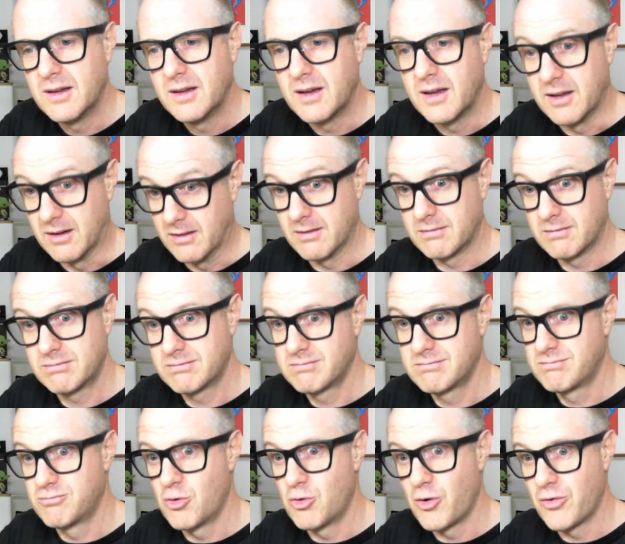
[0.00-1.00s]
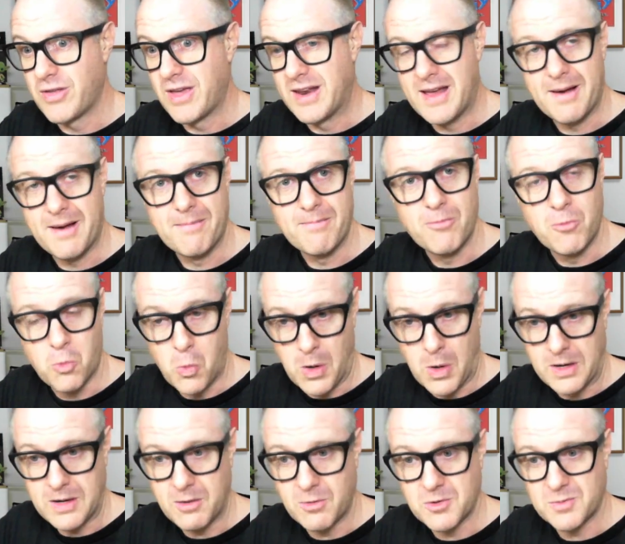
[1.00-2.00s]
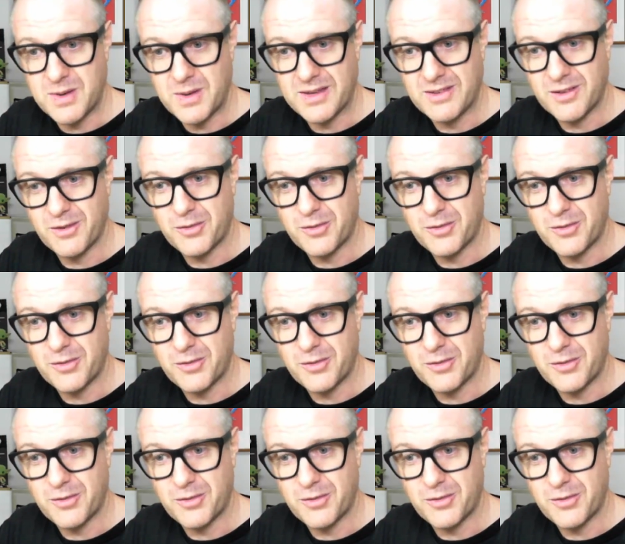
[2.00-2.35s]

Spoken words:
and I brought that up when he was being